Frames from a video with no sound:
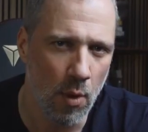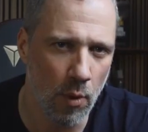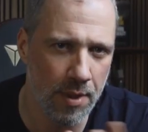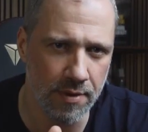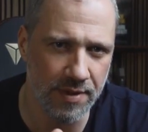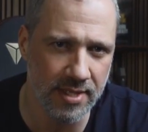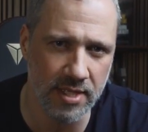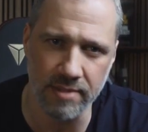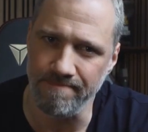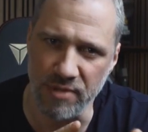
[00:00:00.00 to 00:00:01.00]
whether
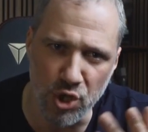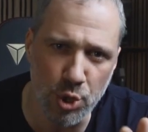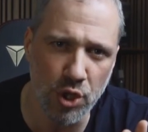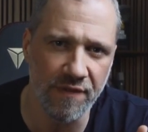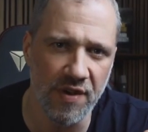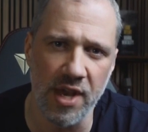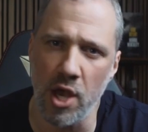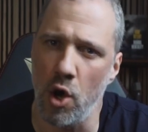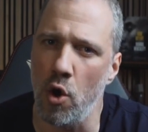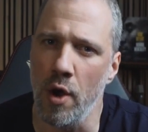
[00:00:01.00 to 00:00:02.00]
that's YouTube
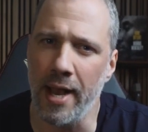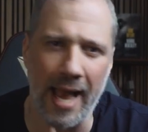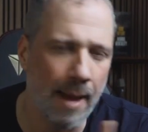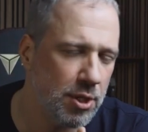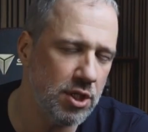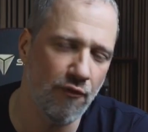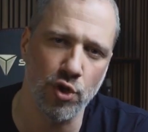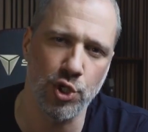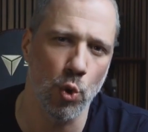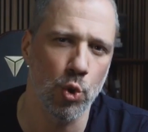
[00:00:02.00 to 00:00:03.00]
video, captions
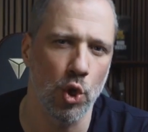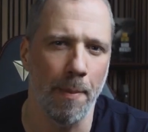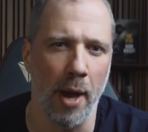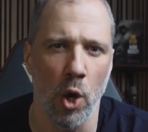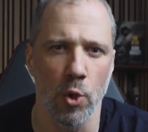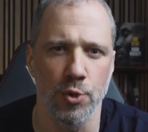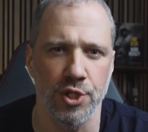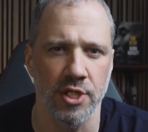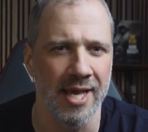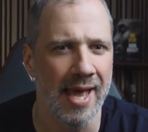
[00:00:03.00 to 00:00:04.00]
for social
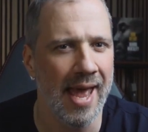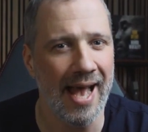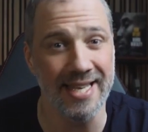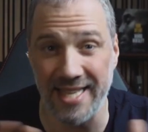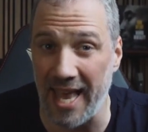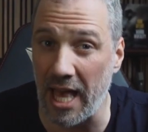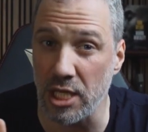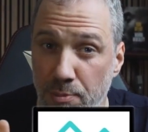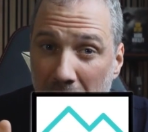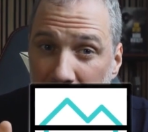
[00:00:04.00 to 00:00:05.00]
posts, a
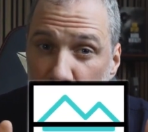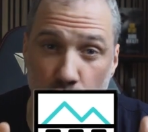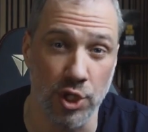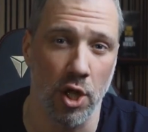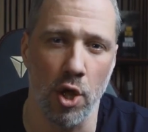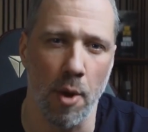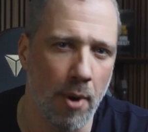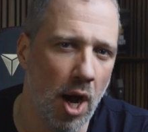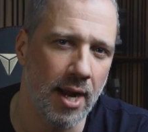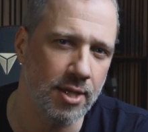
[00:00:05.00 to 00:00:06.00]
sales page to sell your
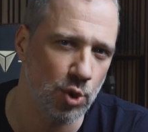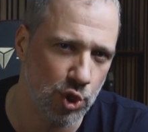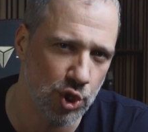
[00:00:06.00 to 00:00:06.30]
product or